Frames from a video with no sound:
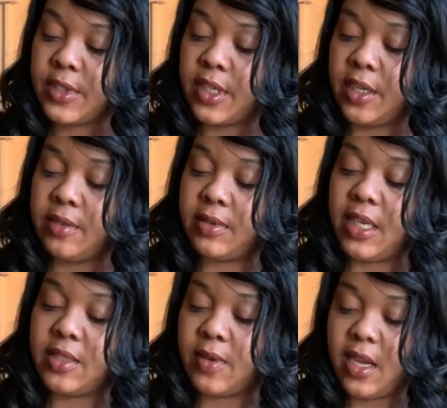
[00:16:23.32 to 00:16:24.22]
so
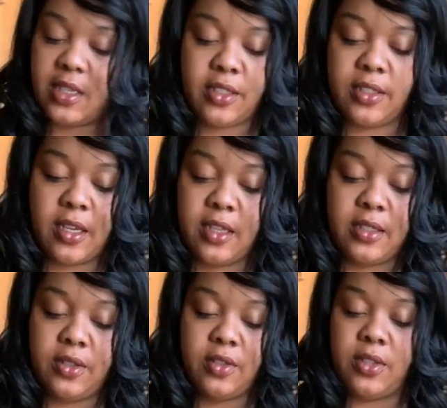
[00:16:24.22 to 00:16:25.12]
that's why it's just like,
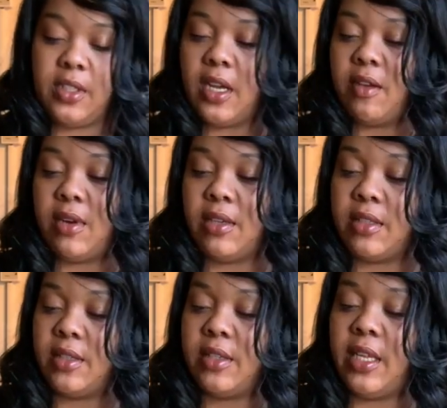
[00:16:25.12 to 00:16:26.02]
it's usually not worth
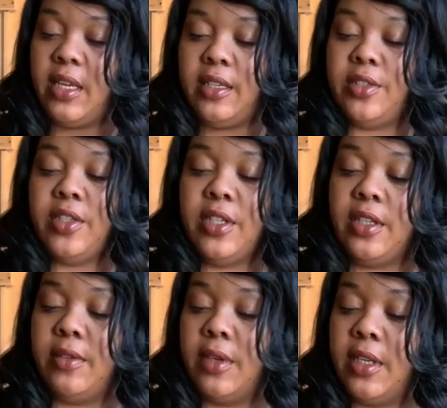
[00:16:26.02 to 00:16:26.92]
it or they ain't shit
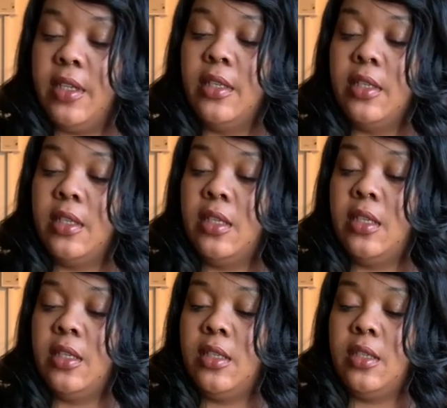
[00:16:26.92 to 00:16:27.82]
anyway.
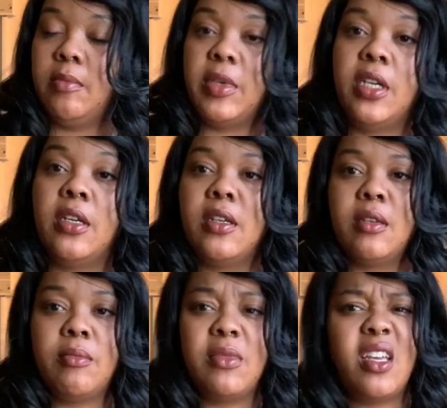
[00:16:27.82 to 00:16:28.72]
But,
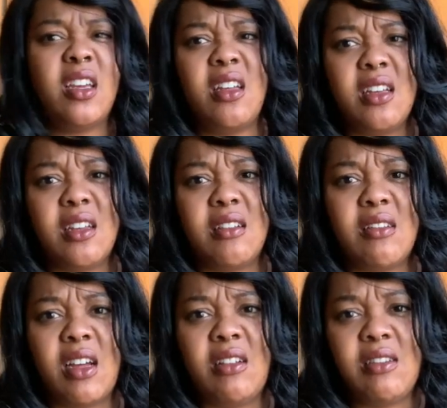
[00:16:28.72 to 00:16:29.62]
um, yeah, I
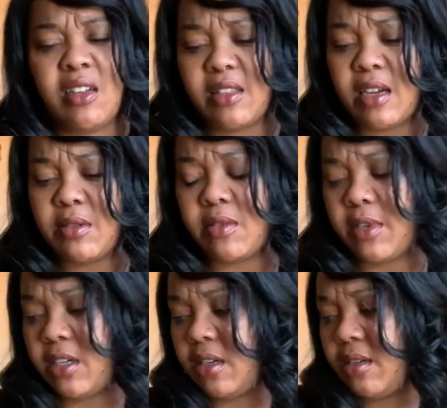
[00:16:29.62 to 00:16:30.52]
don't know. That was
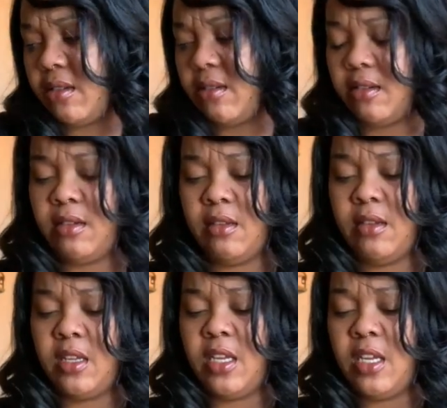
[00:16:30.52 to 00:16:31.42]
weird.
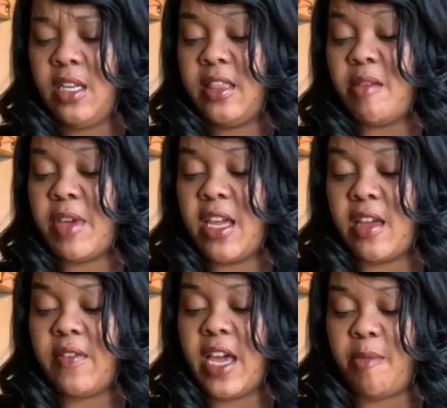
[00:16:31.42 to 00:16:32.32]
That may
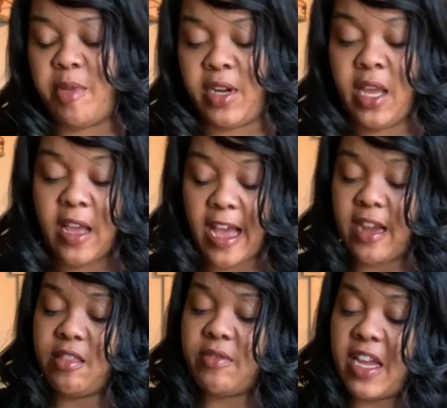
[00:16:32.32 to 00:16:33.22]
have happened.
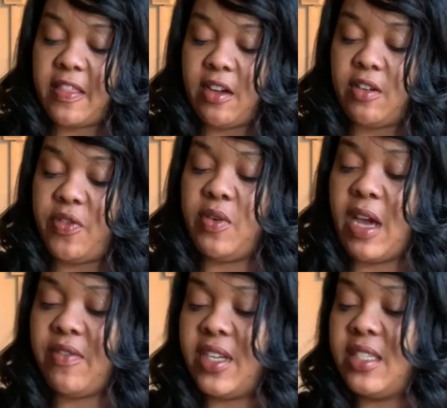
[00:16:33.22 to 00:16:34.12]
Either way, though, if you
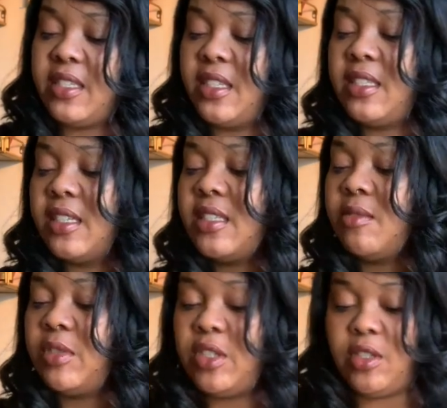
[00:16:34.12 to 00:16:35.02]
have an instinct that
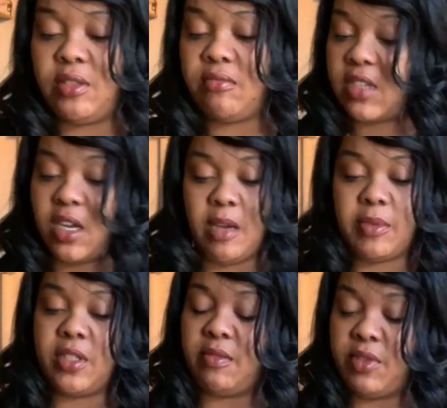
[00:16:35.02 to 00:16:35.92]
someone's up
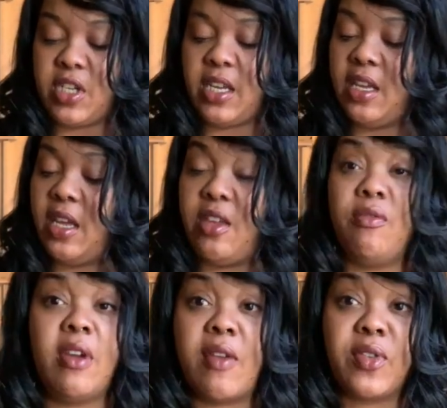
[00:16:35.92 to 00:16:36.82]
to some shit and you
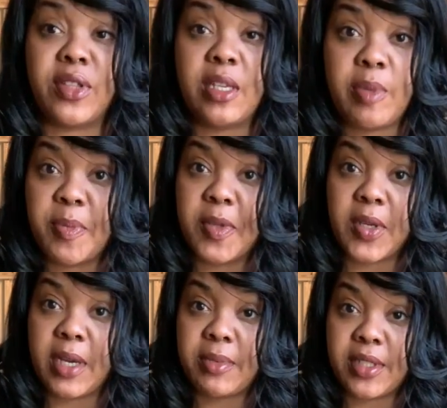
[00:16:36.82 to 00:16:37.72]
never think people
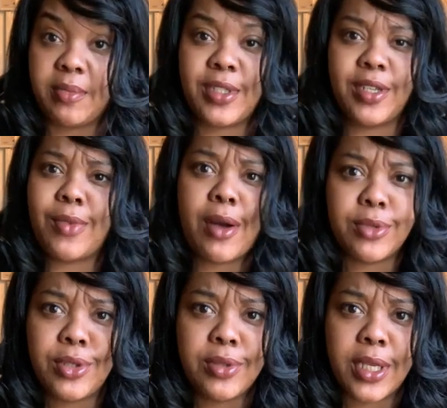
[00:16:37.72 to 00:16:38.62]
are up to some shit, why
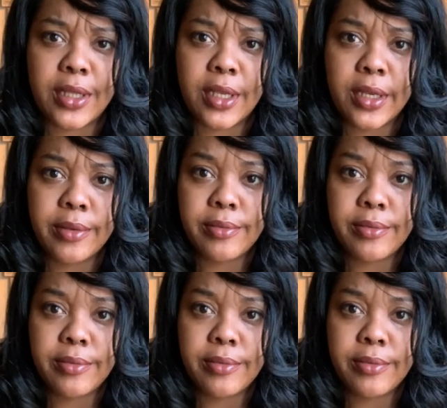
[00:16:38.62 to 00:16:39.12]
would you think that?